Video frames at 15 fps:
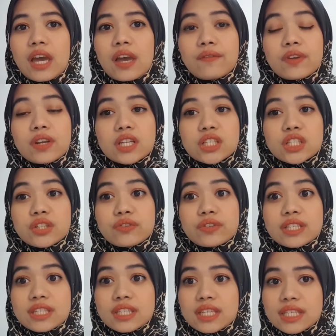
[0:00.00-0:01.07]

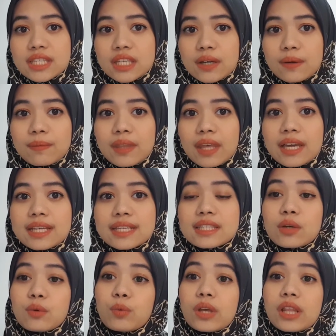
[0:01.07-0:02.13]
evidentiary system, that
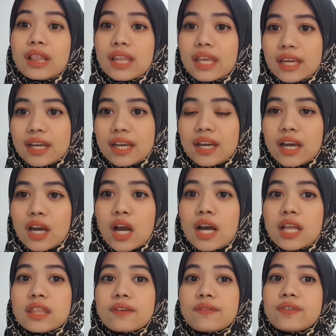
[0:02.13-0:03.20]
is, will link
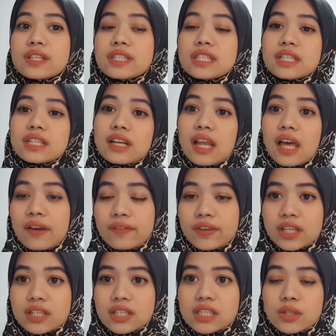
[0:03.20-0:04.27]
the physical
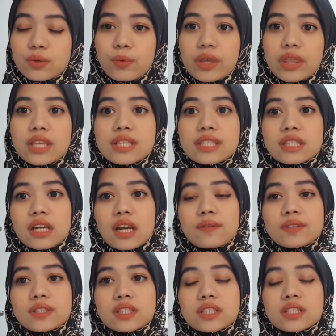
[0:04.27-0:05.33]
evidence with the
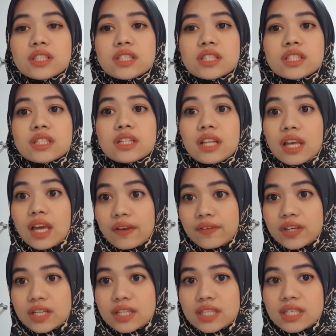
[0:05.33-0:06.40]
circumstantial
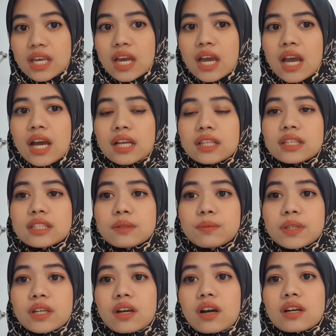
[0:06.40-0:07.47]
evidence. This is
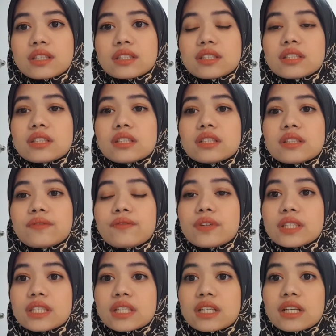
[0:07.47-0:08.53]
because the
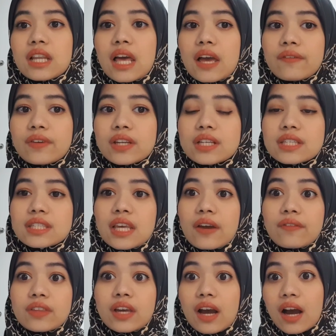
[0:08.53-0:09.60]
physical evidence
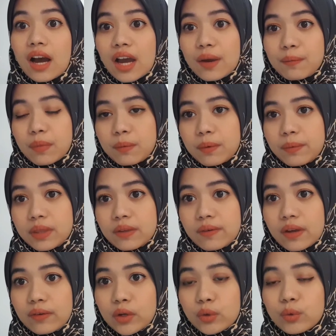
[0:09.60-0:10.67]
have the high probability
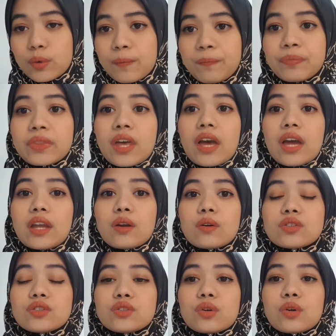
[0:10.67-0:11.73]
value, and
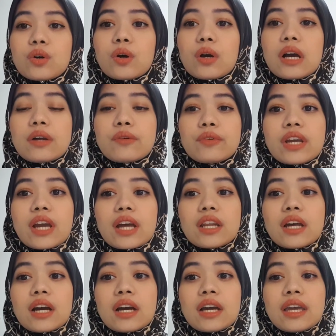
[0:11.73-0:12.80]
also
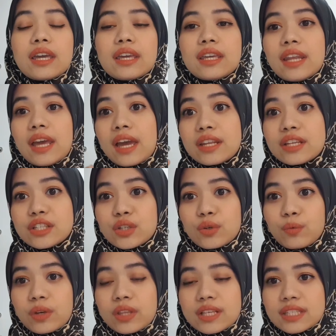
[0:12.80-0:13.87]
in
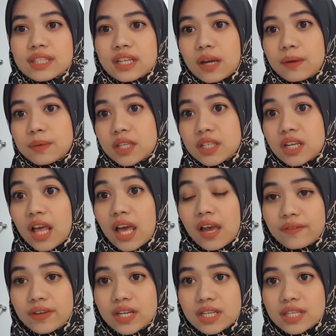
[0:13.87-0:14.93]
addition with the circumstantial
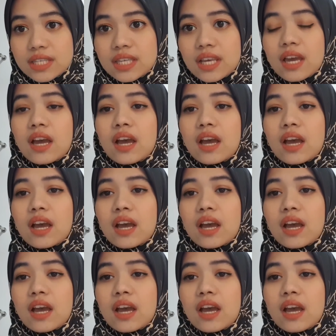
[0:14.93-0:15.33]
evidence